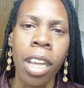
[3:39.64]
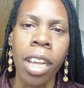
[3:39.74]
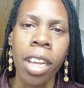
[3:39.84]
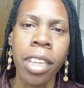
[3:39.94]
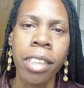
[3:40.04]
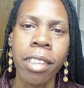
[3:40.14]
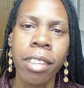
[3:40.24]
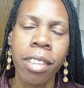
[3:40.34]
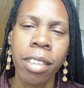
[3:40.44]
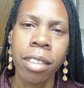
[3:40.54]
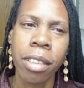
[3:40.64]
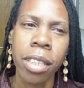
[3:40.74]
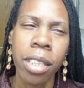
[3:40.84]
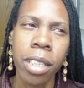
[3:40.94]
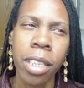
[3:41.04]
And
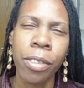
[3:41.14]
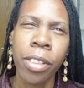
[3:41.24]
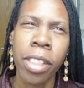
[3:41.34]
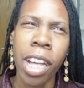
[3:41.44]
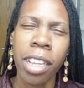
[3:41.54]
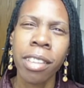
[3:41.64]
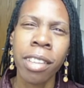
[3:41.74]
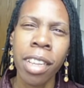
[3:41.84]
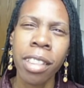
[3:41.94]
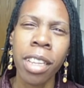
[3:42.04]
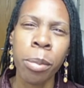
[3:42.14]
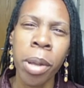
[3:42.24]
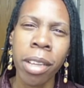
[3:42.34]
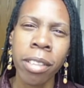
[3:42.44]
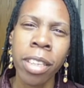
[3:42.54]
even that, saying that the
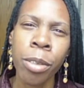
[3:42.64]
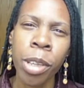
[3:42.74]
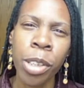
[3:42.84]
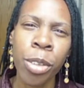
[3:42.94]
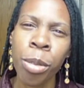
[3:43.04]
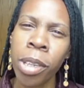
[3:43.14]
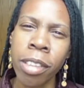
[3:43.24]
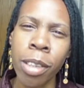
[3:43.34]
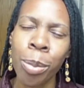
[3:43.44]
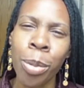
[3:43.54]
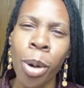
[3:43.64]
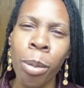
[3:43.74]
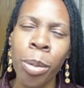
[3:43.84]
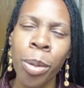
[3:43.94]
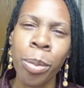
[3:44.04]
bacteria is creating
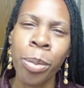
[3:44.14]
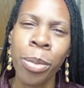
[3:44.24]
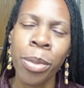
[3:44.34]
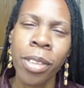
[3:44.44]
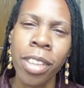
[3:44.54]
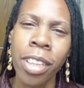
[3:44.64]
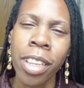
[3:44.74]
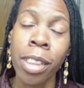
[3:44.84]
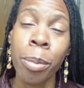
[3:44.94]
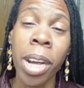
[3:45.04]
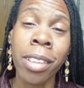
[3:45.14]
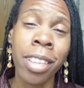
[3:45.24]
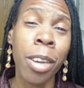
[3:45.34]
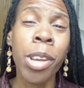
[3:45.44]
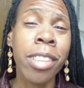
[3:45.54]
problem, the
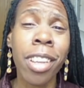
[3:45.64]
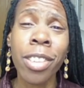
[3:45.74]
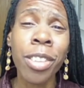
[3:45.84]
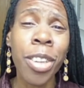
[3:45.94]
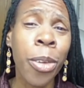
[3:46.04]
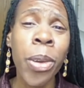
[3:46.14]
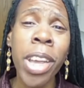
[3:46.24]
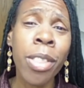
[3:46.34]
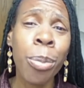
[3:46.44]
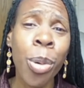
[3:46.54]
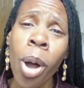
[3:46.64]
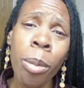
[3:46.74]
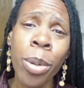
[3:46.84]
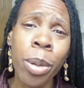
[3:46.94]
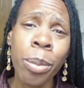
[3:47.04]
bacteria doesn't create the
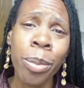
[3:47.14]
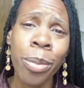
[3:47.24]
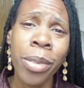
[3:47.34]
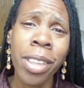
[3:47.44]
problem.